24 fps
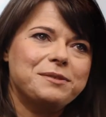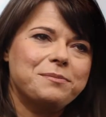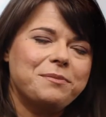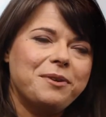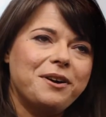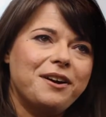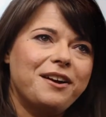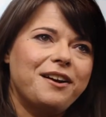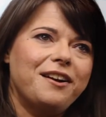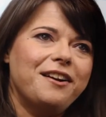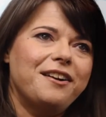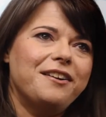
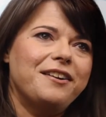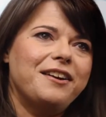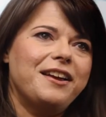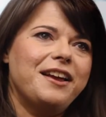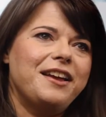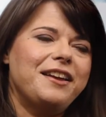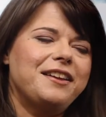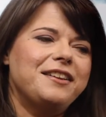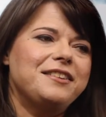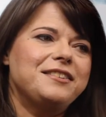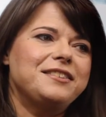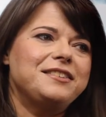smart
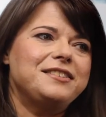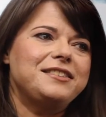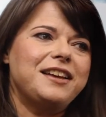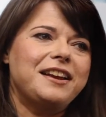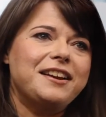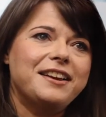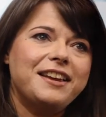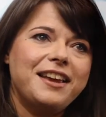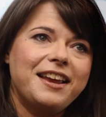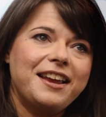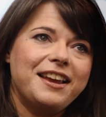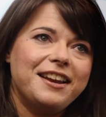and
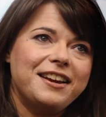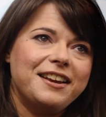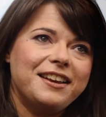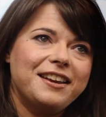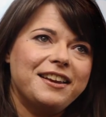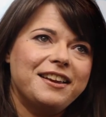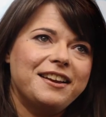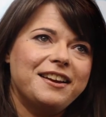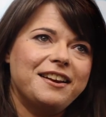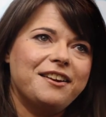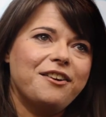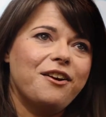
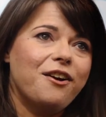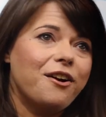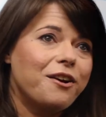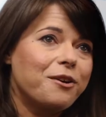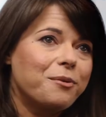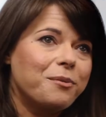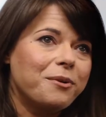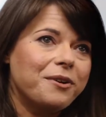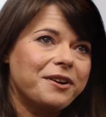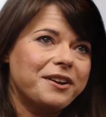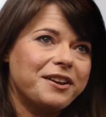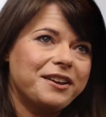dedicated and
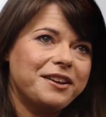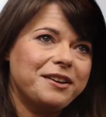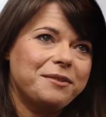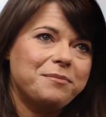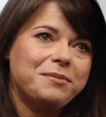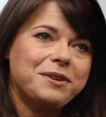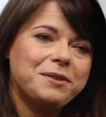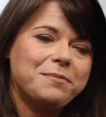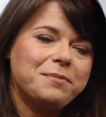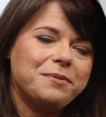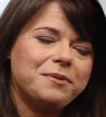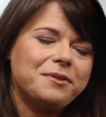
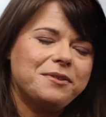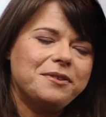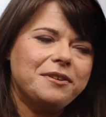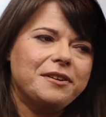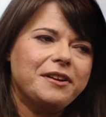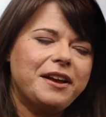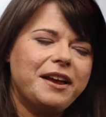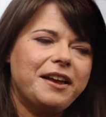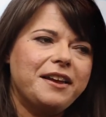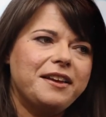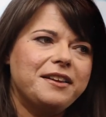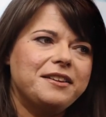hardworking
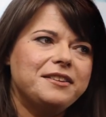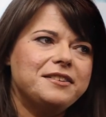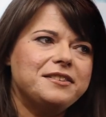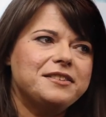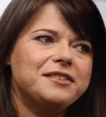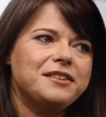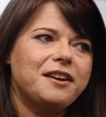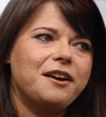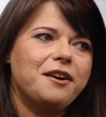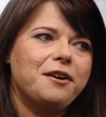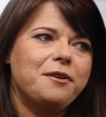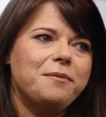people,
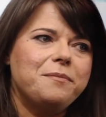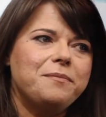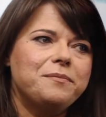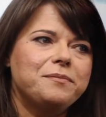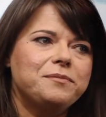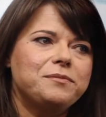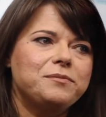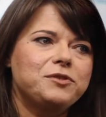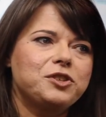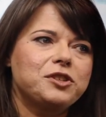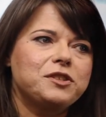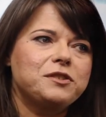and
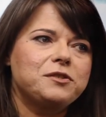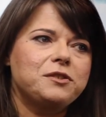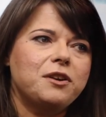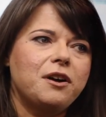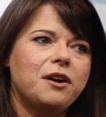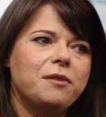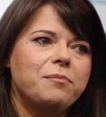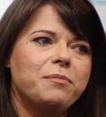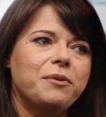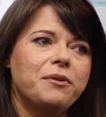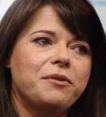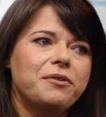just
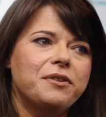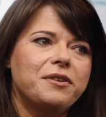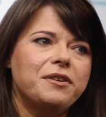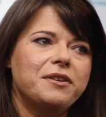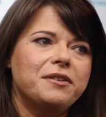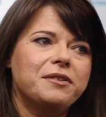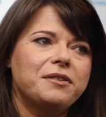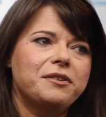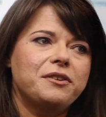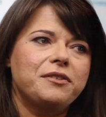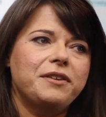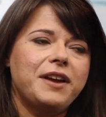on both
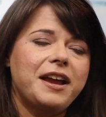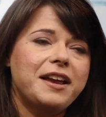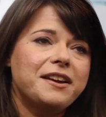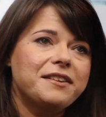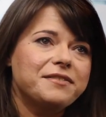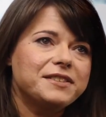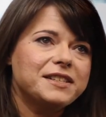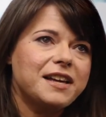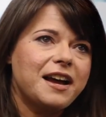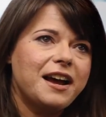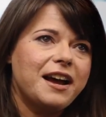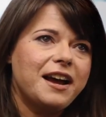a
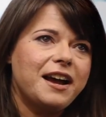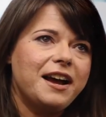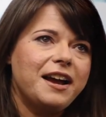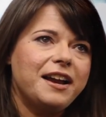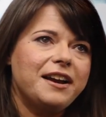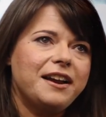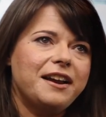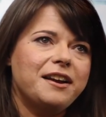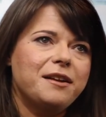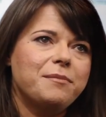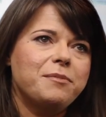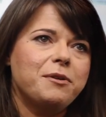creative
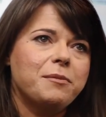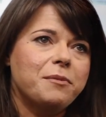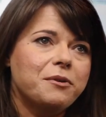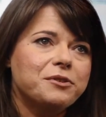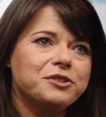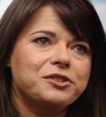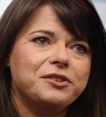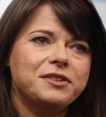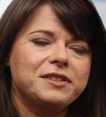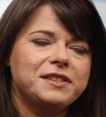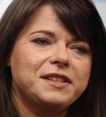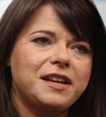side and a
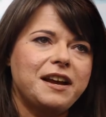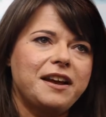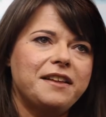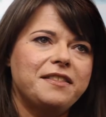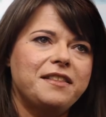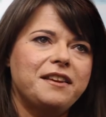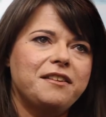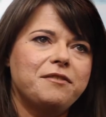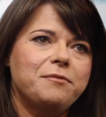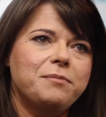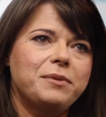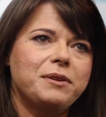promotional side,
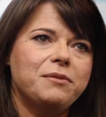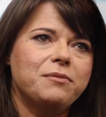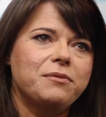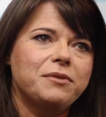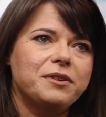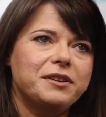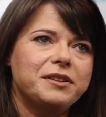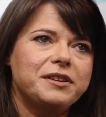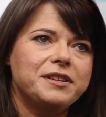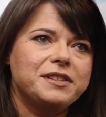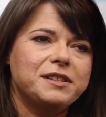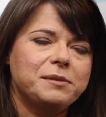they've been
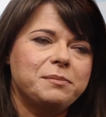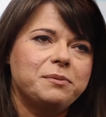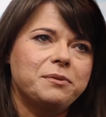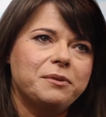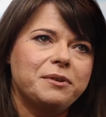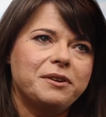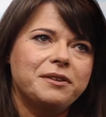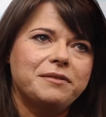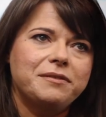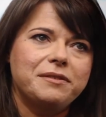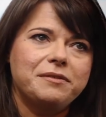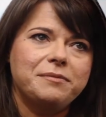really
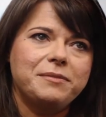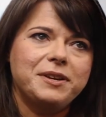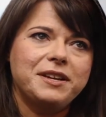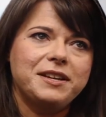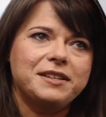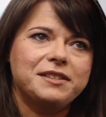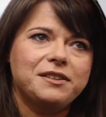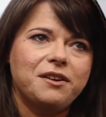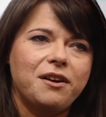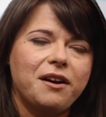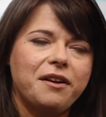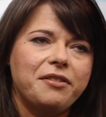supportive of me
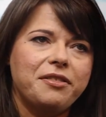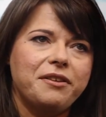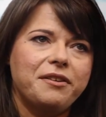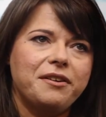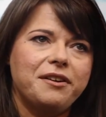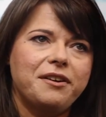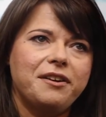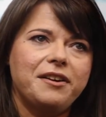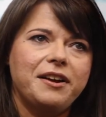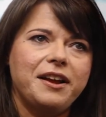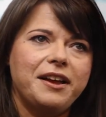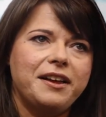as an
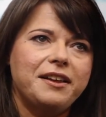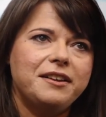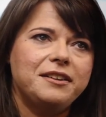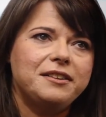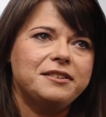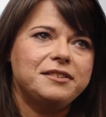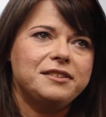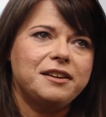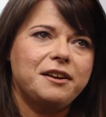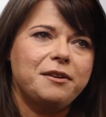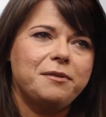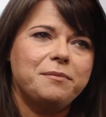author,
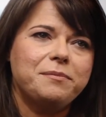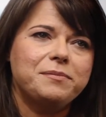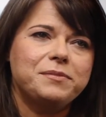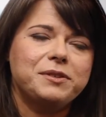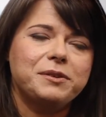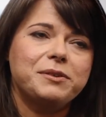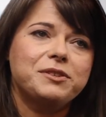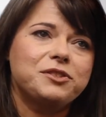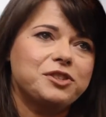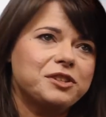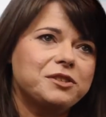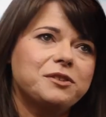and
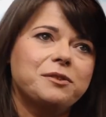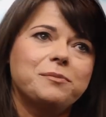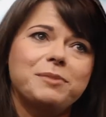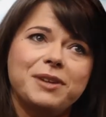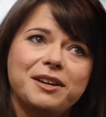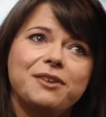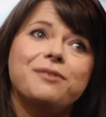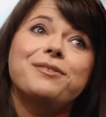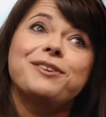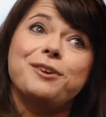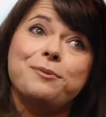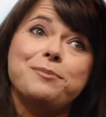so it's just
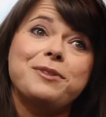been a real